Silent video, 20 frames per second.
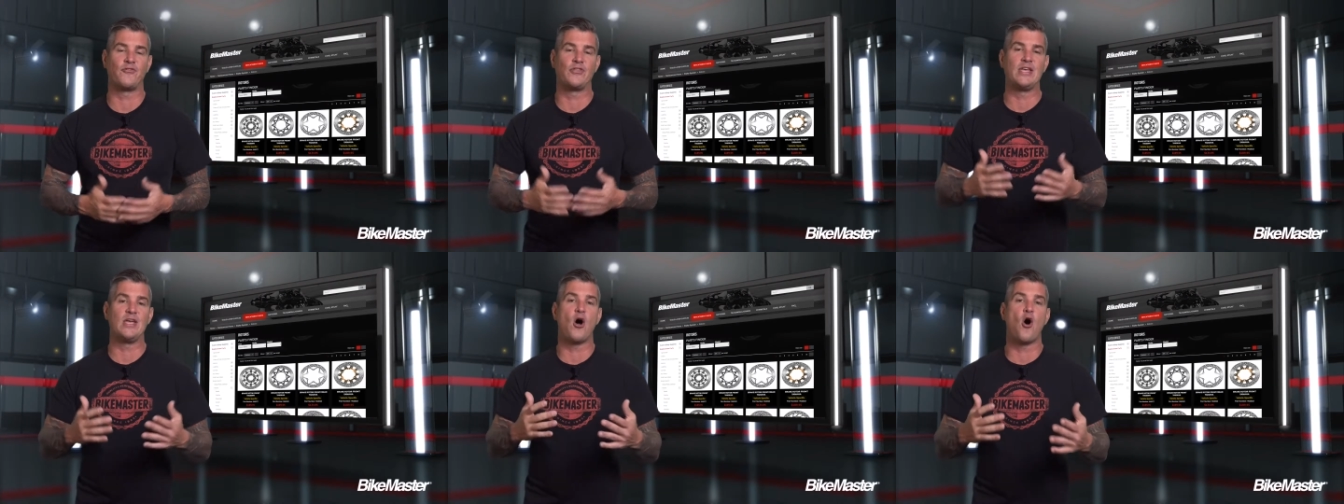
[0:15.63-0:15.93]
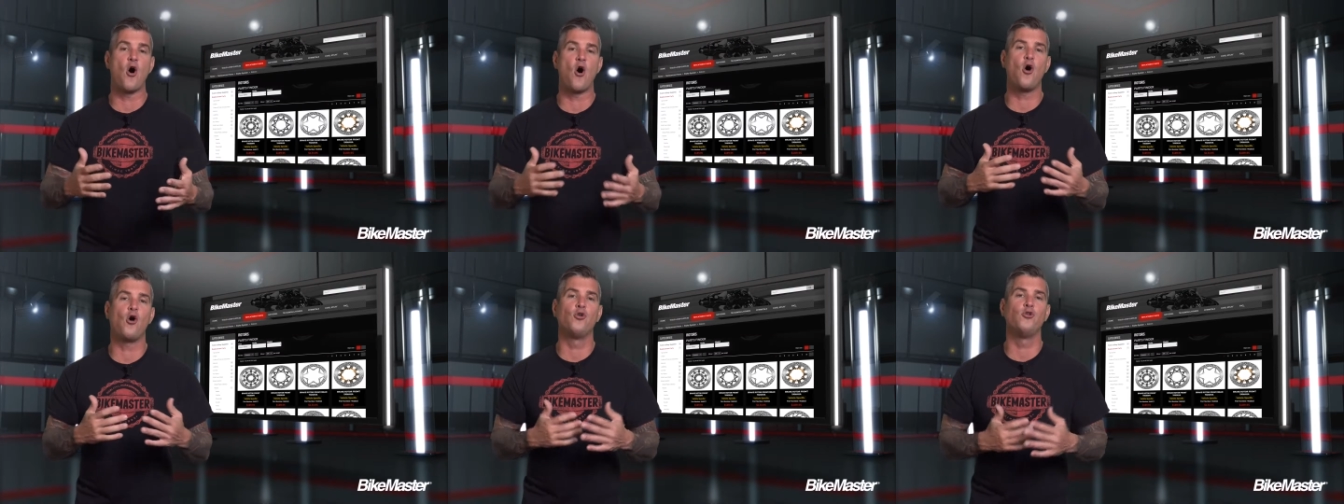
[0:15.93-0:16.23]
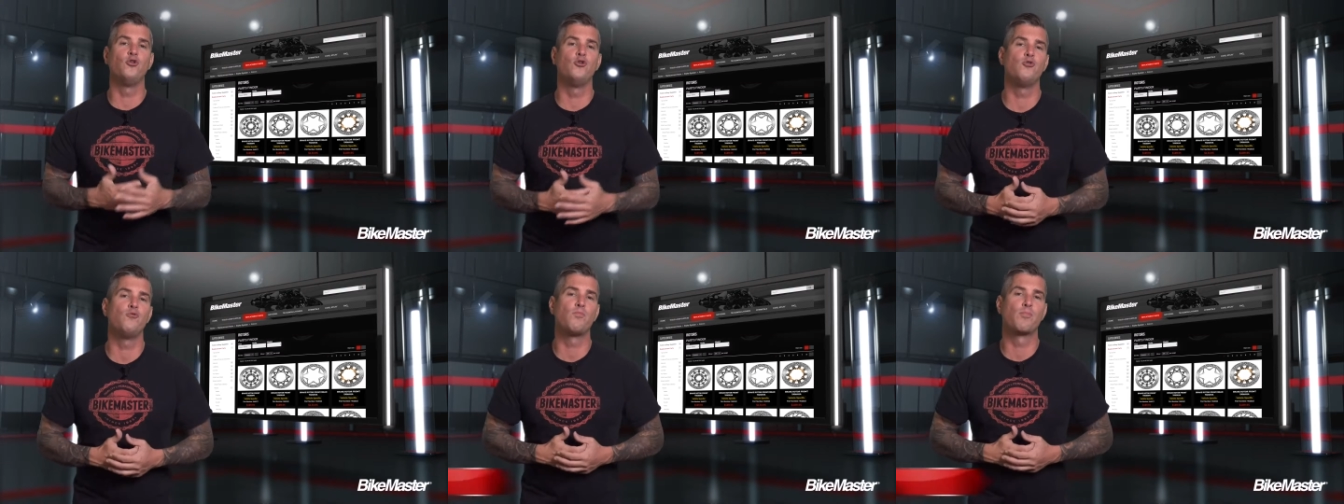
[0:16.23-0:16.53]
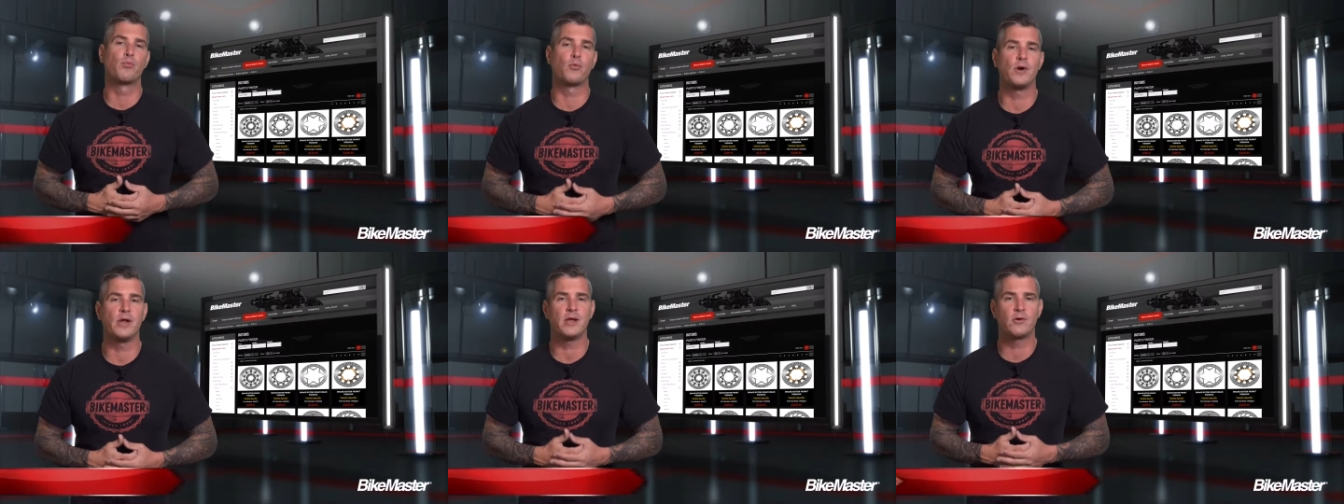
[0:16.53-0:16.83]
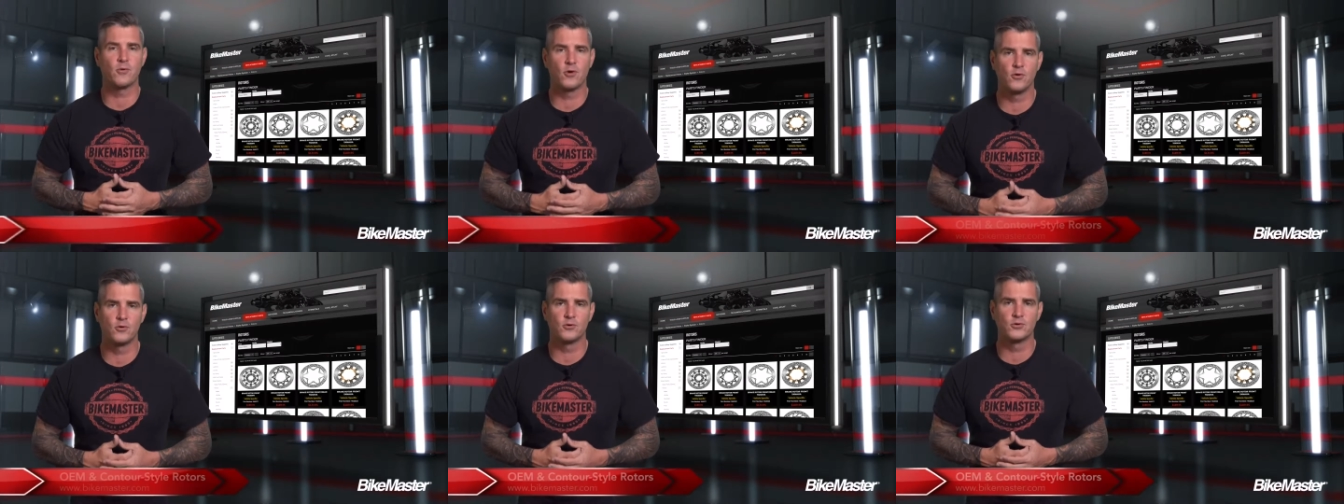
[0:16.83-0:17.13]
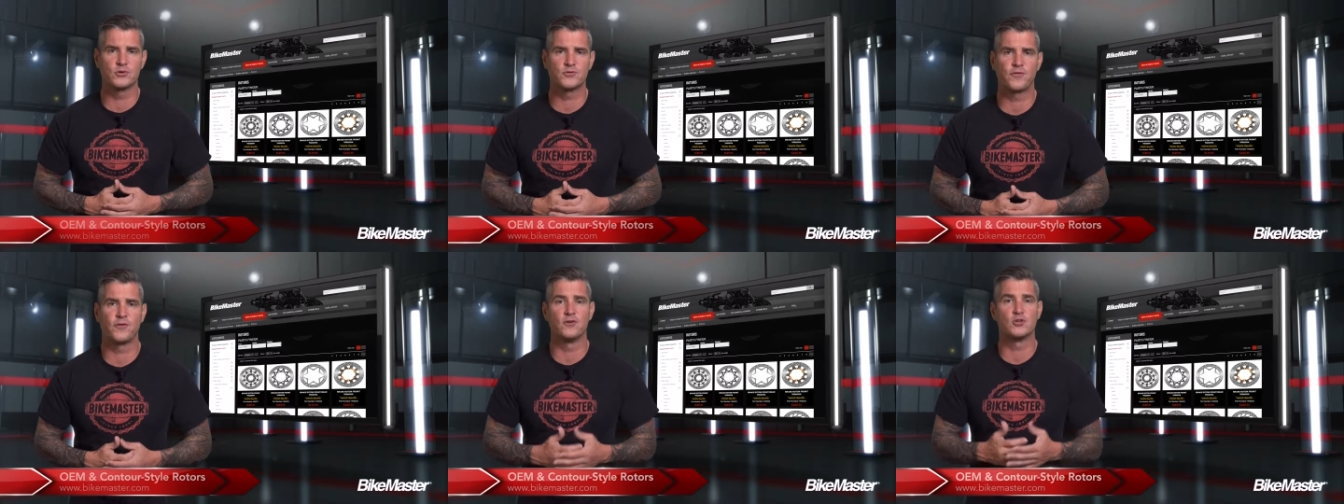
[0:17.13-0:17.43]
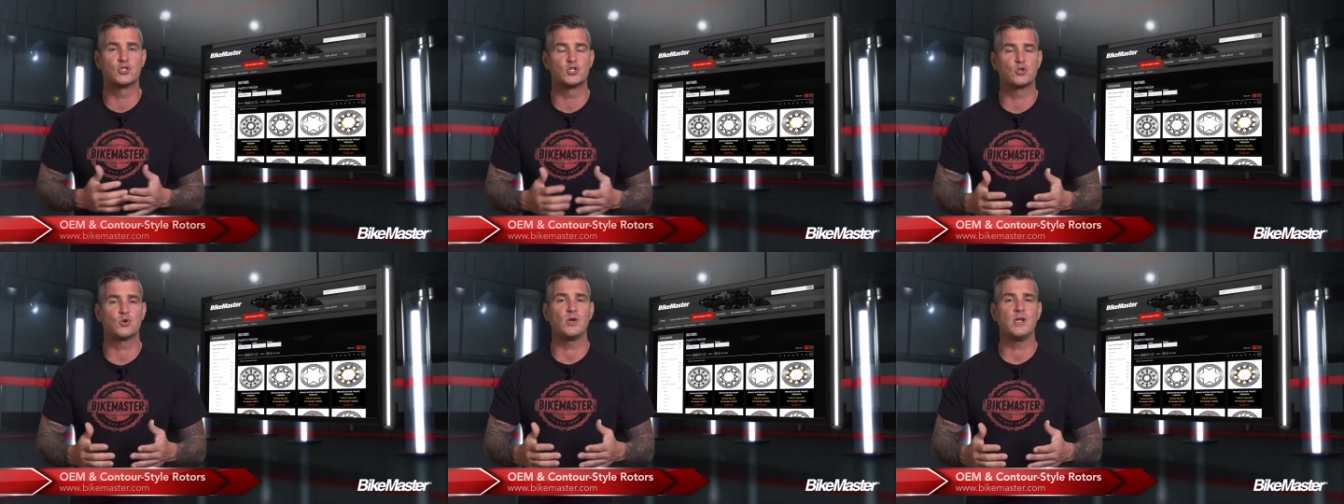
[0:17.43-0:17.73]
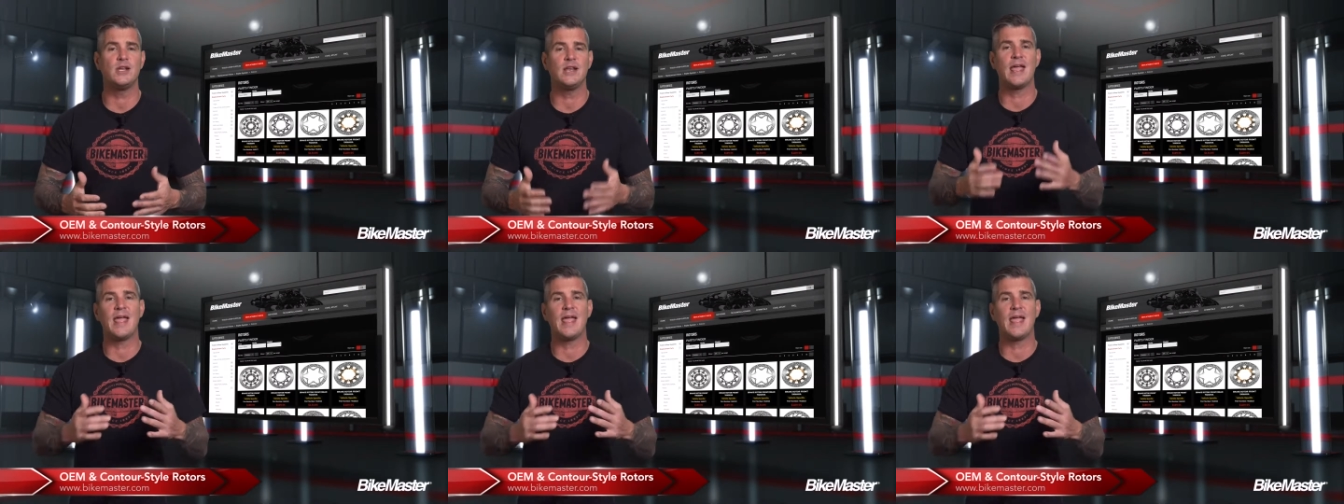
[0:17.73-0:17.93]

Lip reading: the all-new brake rotors for street